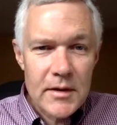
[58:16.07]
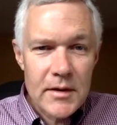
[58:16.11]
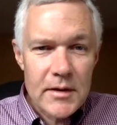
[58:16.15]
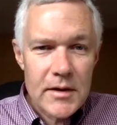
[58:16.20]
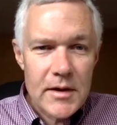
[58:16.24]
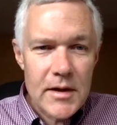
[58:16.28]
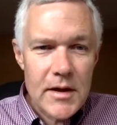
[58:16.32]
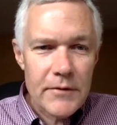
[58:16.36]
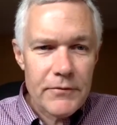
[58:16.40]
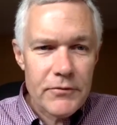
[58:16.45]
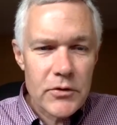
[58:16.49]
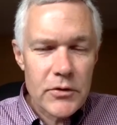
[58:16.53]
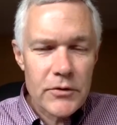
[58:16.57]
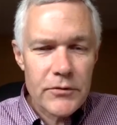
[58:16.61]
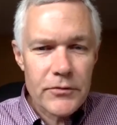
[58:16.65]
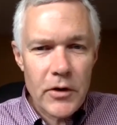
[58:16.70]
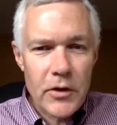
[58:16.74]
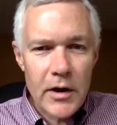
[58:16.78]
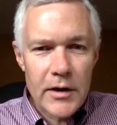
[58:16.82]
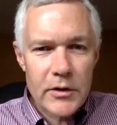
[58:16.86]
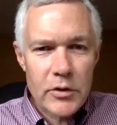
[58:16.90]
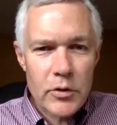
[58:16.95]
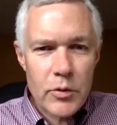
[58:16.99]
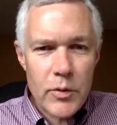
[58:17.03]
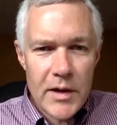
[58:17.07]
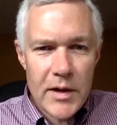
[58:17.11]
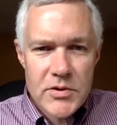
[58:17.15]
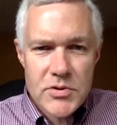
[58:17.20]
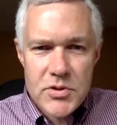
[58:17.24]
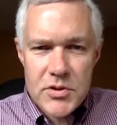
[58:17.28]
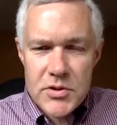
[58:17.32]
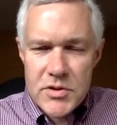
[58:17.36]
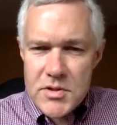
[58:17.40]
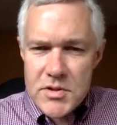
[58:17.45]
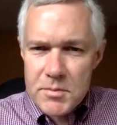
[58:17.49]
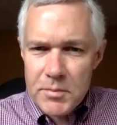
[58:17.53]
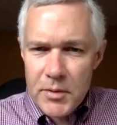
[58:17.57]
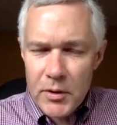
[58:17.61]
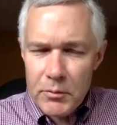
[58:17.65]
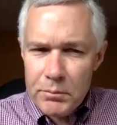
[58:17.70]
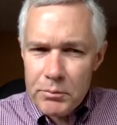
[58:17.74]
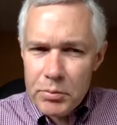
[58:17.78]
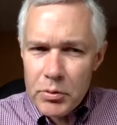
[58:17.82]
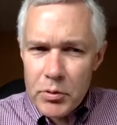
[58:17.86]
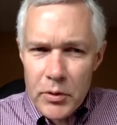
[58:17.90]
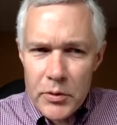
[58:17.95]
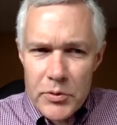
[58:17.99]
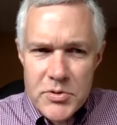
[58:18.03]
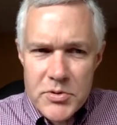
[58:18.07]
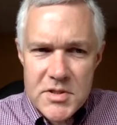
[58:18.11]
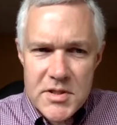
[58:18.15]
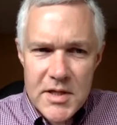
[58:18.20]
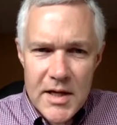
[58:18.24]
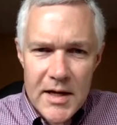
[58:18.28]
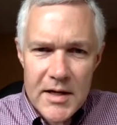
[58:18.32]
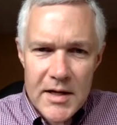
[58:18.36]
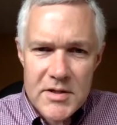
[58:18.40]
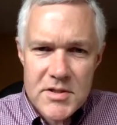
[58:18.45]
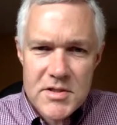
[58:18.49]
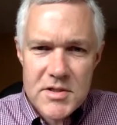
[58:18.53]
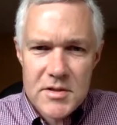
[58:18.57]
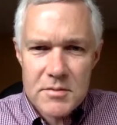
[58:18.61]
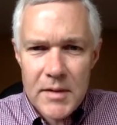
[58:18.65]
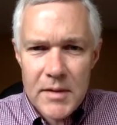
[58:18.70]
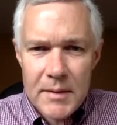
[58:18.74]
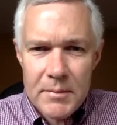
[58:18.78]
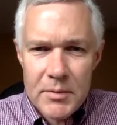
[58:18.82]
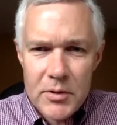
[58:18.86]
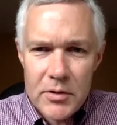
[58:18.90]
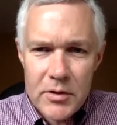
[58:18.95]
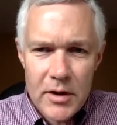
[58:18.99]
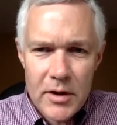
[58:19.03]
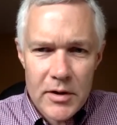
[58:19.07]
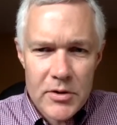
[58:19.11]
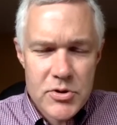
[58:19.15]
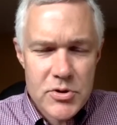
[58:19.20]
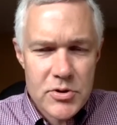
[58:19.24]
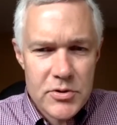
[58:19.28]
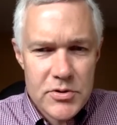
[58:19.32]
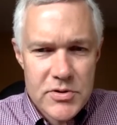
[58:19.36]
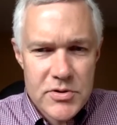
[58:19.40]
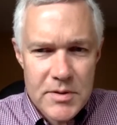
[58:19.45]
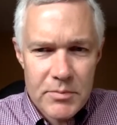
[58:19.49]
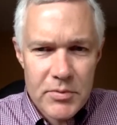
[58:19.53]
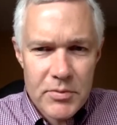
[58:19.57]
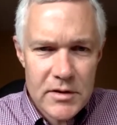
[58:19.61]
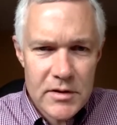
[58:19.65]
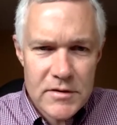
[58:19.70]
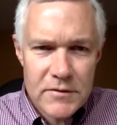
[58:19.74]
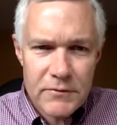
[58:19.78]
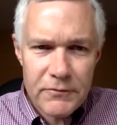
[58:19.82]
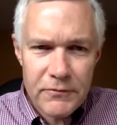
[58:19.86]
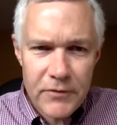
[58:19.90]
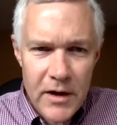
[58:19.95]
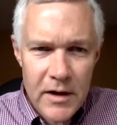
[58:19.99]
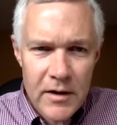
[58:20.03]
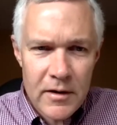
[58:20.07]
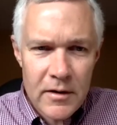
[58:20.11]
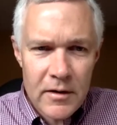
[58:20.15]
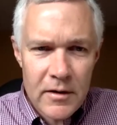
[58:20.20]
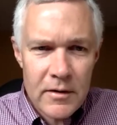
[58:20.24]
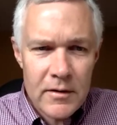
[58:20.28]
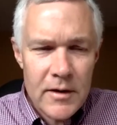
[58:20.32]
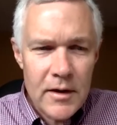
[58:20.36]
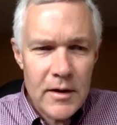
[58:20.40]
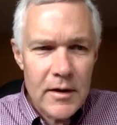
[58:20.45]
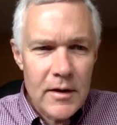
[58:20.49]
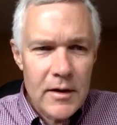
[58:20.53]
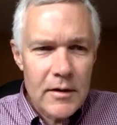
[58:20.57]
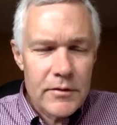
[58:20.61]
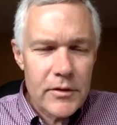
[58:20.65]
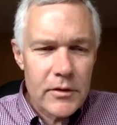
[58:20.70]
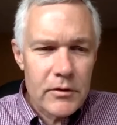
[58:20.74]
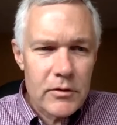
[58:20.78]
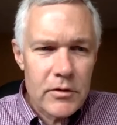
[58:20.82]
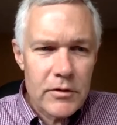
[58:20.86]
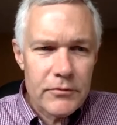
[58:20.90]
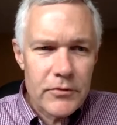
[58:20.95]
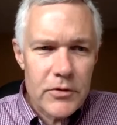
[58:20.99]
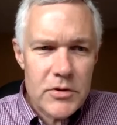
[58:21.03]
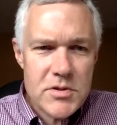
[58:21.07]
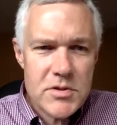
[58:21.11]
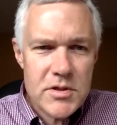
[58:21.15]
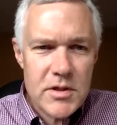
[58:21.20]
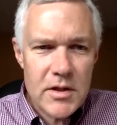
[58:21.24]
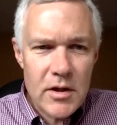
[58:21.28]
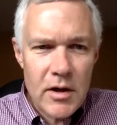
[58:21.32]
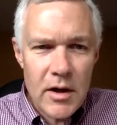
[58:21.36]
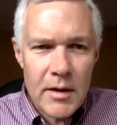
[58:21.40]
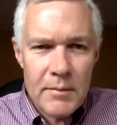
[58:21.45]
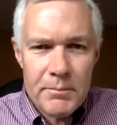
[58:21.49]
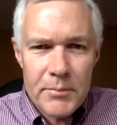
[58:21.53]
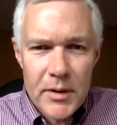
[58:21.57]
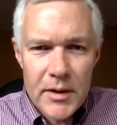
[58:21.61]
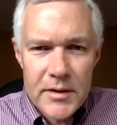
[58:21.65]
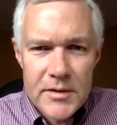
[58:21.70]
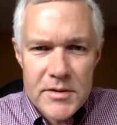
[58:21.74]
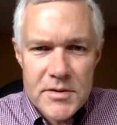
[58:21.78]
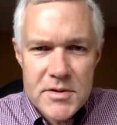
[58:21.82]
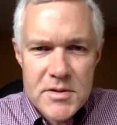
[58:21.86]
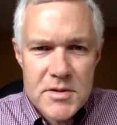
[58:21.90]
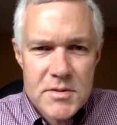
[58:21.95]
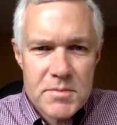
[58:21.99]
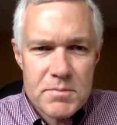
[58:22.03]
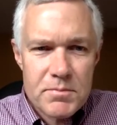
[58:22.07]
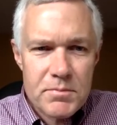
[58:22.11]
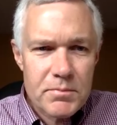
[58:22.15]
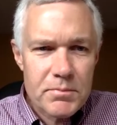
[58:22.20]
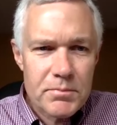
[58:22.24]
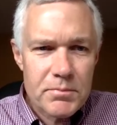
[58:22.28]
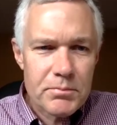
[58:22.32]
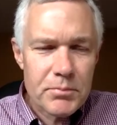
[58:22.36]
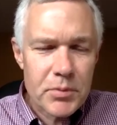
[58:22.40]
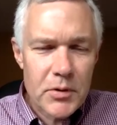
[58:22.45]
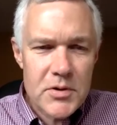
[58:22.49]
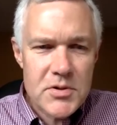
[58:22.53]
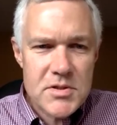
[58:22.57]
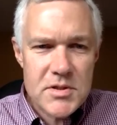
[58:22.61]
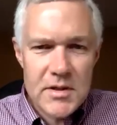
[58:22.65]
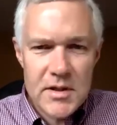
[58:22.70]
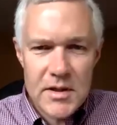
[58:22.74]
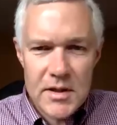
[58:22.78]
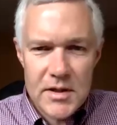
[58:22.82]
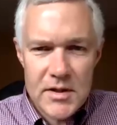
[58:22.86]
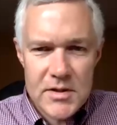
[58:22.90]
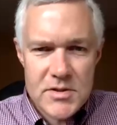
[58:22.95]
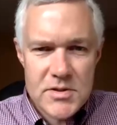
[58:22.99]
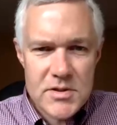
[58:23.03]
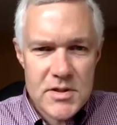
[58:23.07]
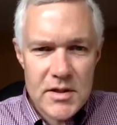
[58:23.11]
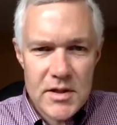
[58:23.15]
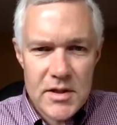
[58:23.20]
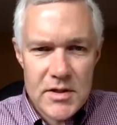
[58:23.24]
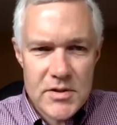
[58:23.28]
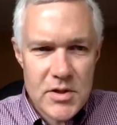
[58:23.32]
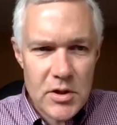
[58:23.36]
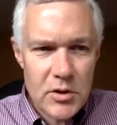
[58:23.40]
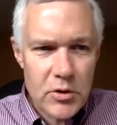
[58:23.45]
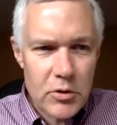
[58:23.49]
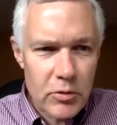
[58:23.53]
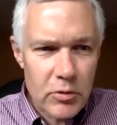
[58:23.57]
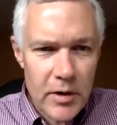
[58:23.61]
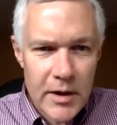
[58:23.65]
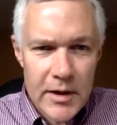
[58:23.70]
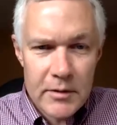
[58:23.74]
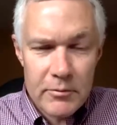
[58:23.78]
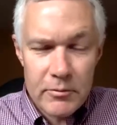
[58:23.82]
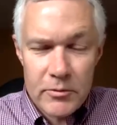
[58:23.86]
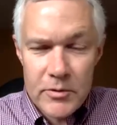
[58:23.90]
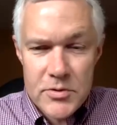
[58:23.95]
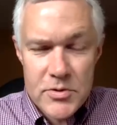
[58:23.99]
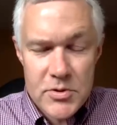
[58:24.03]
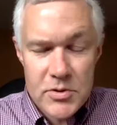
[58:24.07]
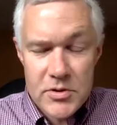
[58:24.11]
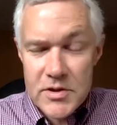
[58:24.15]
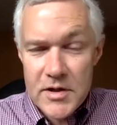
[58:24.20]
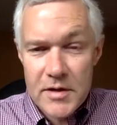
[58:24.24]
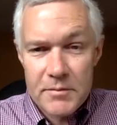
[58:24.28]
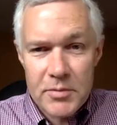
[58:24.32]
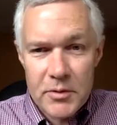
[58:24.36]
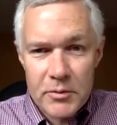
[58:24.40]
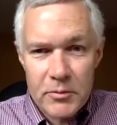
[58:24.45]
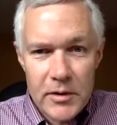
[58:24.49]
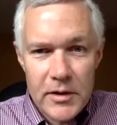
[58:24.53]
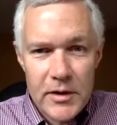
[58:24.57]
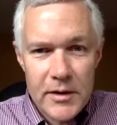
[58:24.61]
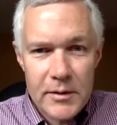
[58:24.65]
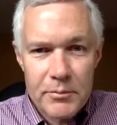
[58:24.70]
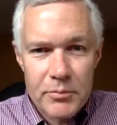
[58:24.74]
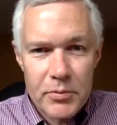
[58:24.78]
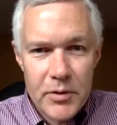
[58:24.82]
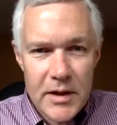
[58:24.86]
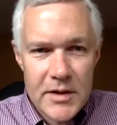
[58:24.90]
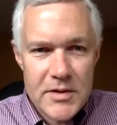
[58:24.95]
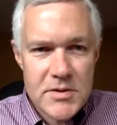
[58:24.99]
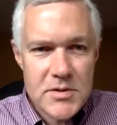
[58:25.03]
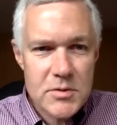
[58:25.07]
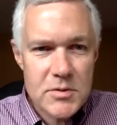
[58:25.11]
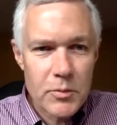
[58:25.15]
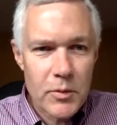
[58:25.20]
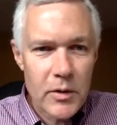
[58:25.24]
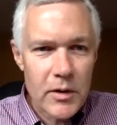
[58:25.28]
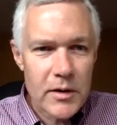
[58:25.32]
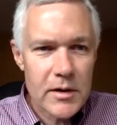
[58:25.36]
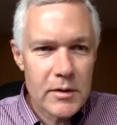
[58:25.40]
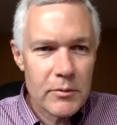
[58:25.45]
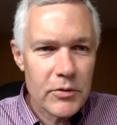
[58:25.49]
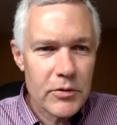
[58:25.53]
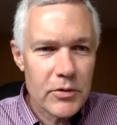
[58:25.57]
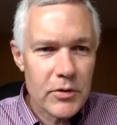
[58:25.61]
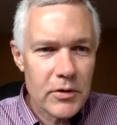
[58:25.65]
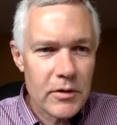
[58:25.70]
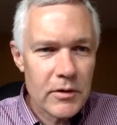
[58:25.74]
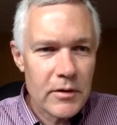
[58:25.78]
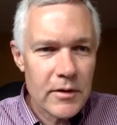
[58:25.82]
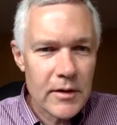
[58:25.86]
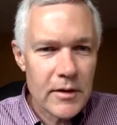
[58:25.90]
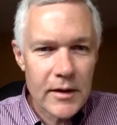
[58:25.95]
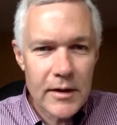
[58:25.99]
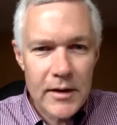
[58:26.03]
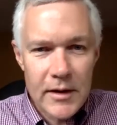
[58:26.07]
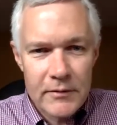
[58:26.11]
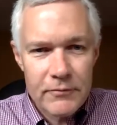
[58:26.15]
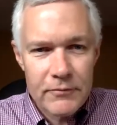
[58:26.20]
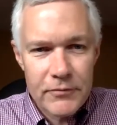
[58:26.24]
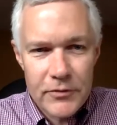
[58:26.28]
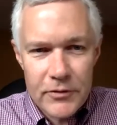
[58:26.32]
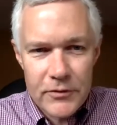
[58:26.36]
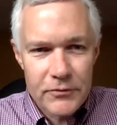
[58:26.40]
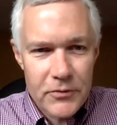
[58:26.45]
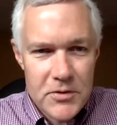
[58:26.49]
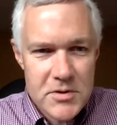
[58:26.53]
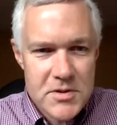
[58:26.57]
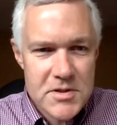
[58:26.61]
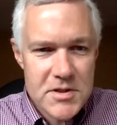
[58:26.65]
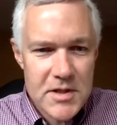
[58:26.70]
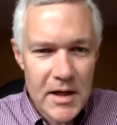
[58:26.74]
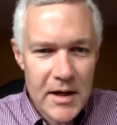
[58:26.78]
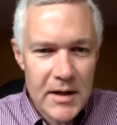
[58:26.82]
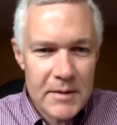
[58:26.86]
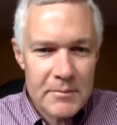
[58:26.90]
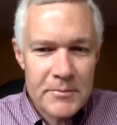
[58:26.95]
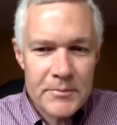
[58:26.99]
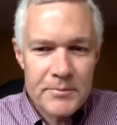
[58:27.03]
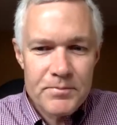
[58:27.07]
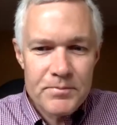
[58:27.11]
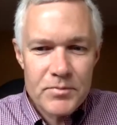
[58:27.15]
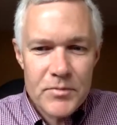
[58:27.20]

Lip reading: If you've got questions about process and maybe you're not sure something's fair, the university ombuds person is a great resource. I've been really impressed working with her again for the first time.